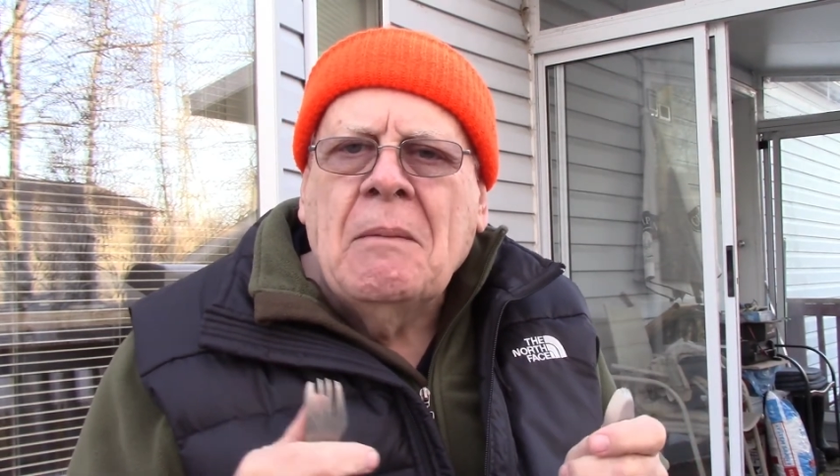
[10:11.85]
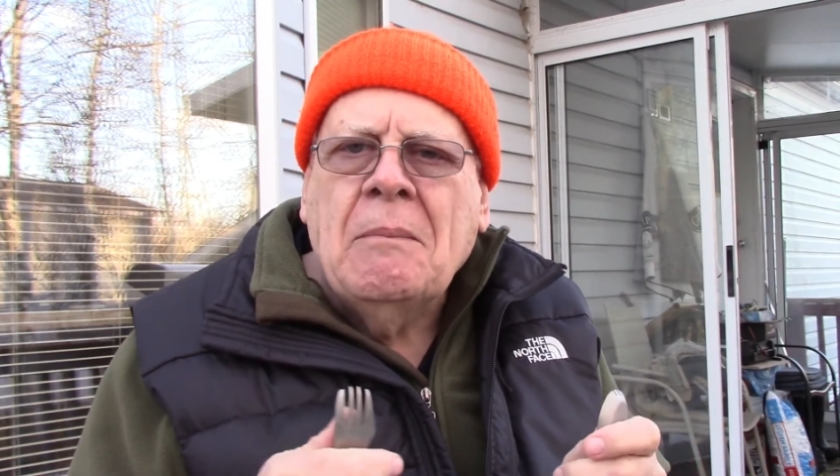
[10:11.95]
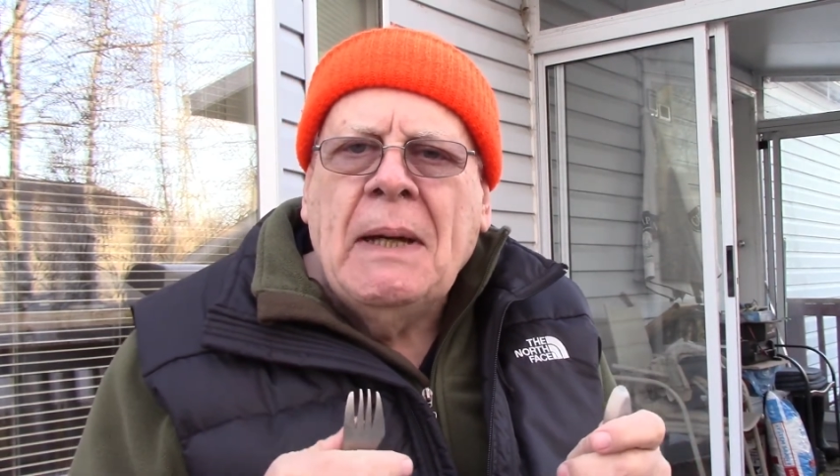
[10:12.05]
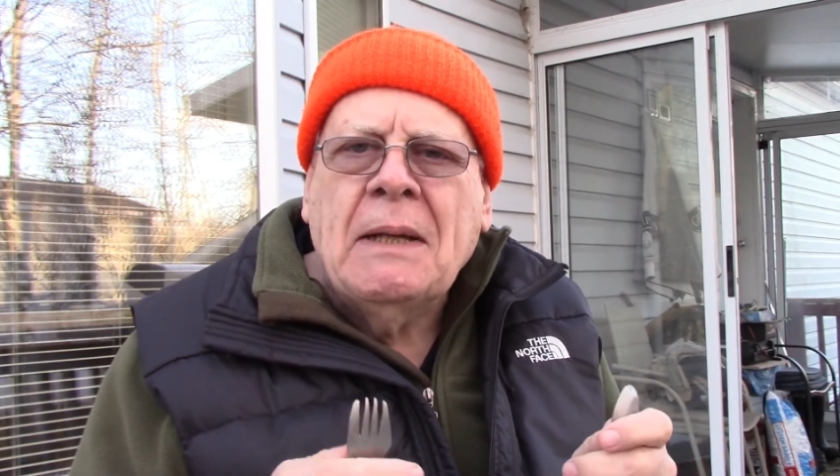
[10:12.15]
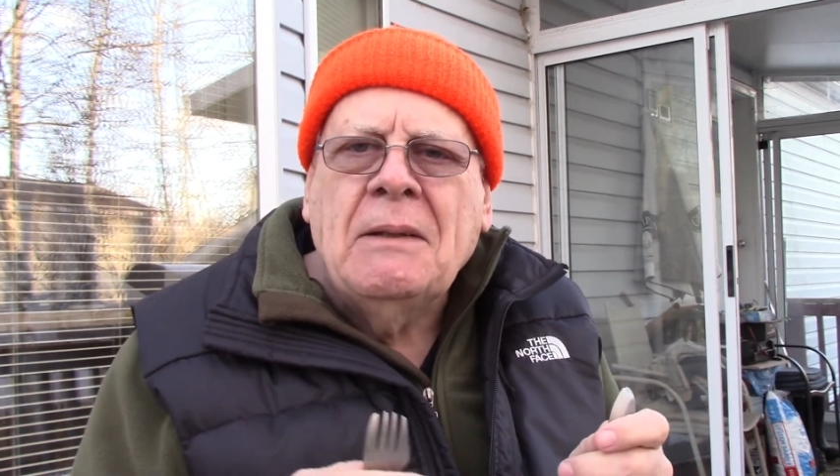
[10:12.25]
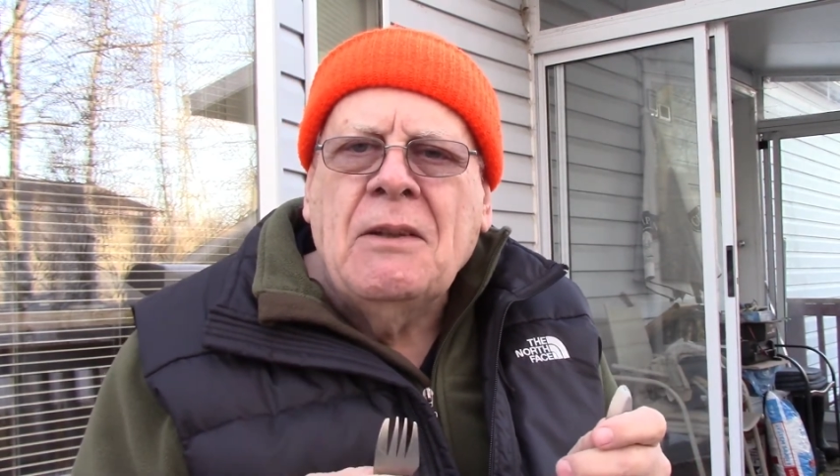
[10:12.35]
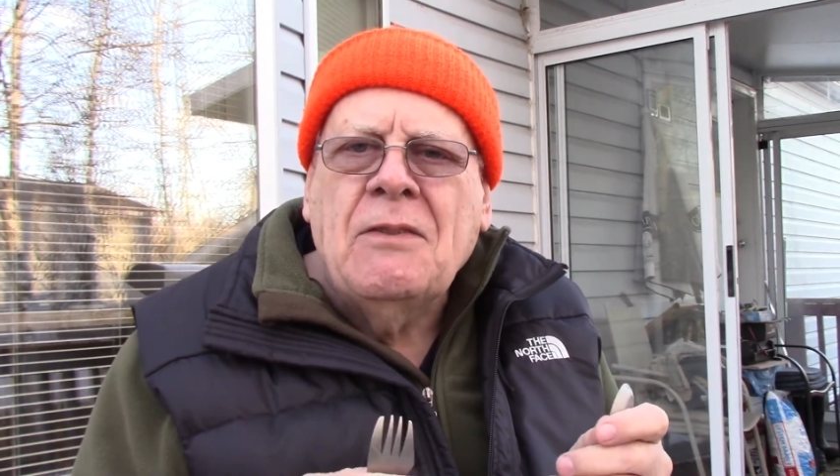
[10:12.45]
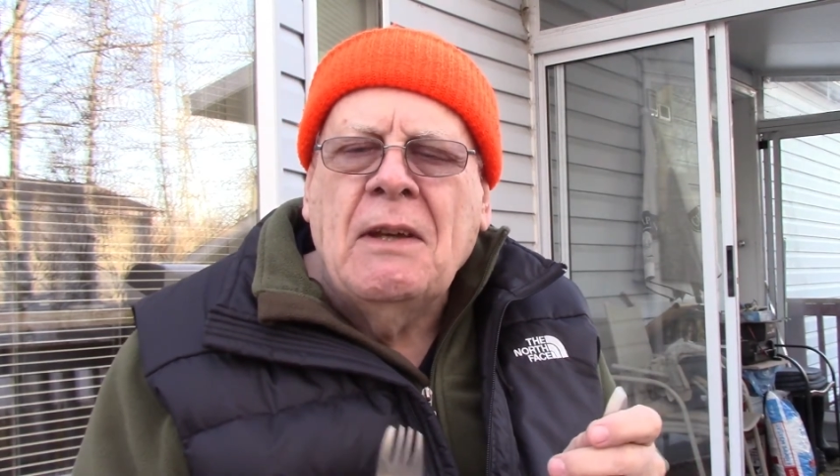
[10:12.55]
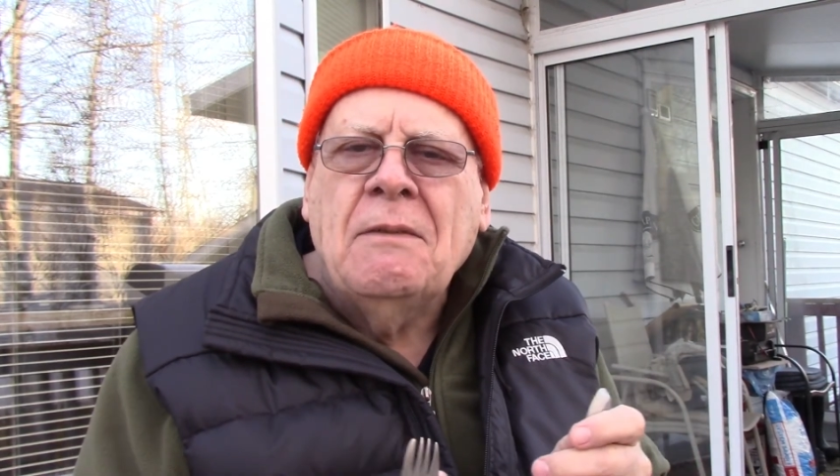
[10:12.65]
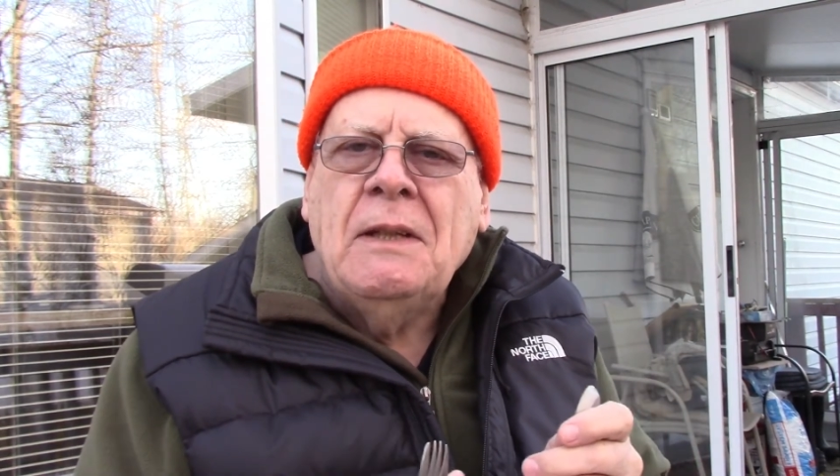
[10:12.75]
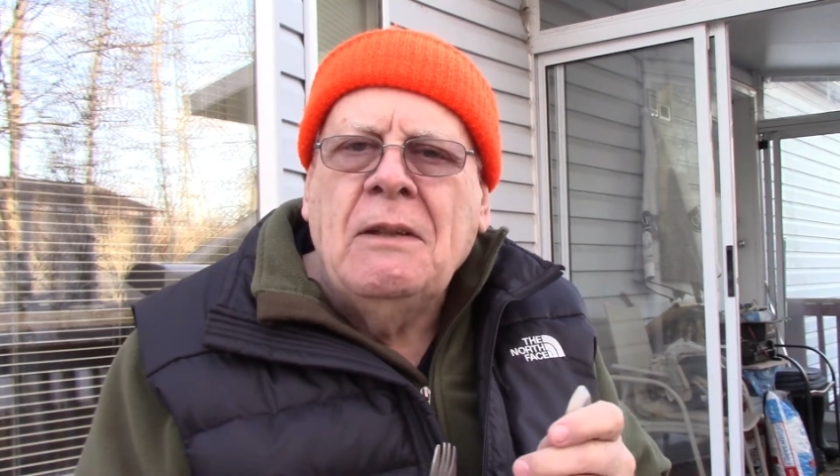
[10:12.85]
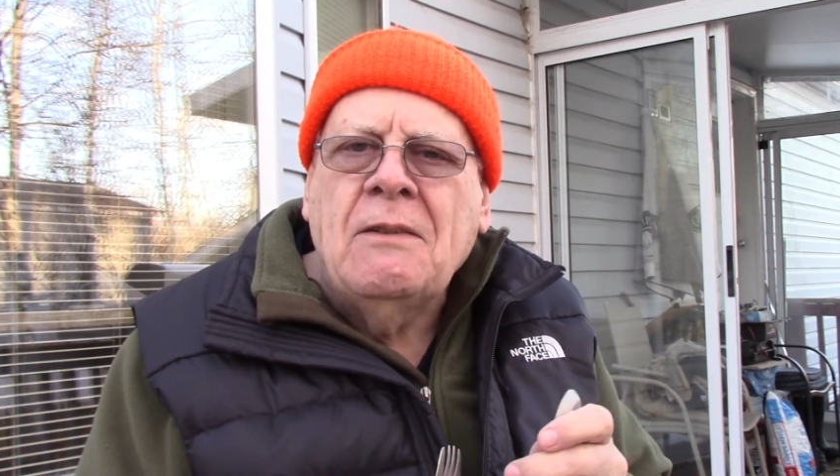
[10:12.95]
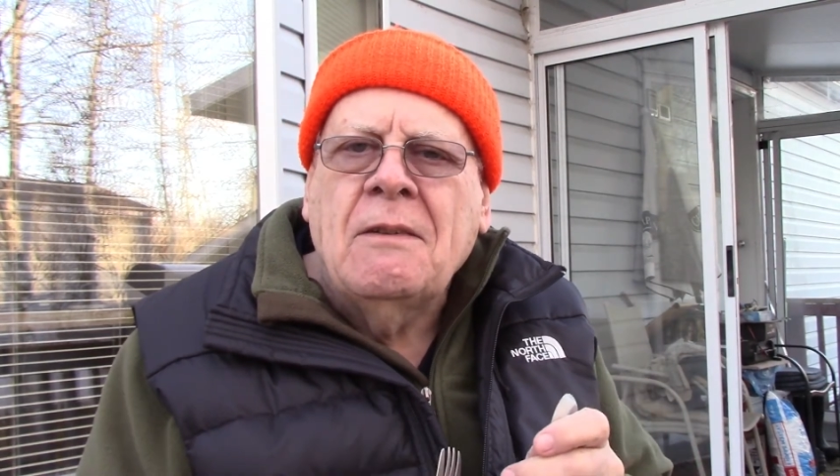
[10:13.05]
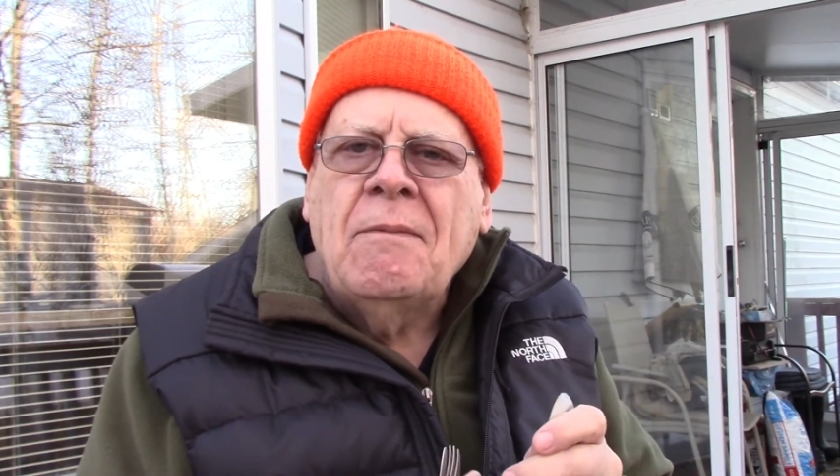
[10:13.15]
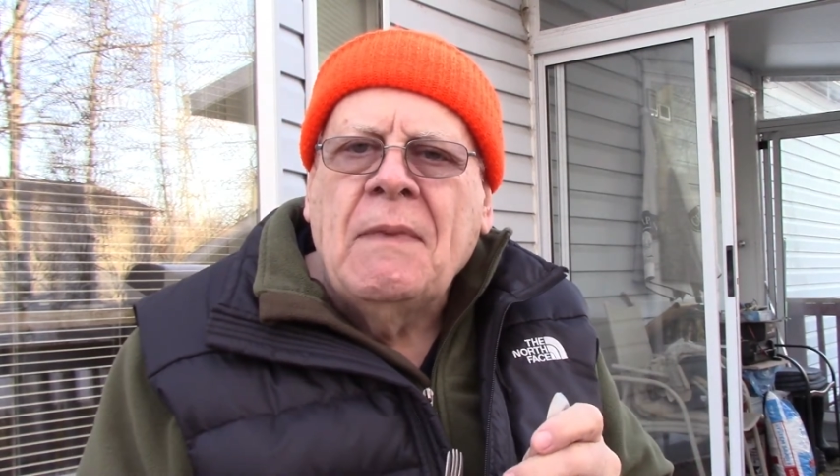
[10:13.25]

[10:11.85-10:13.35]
back in the 70s,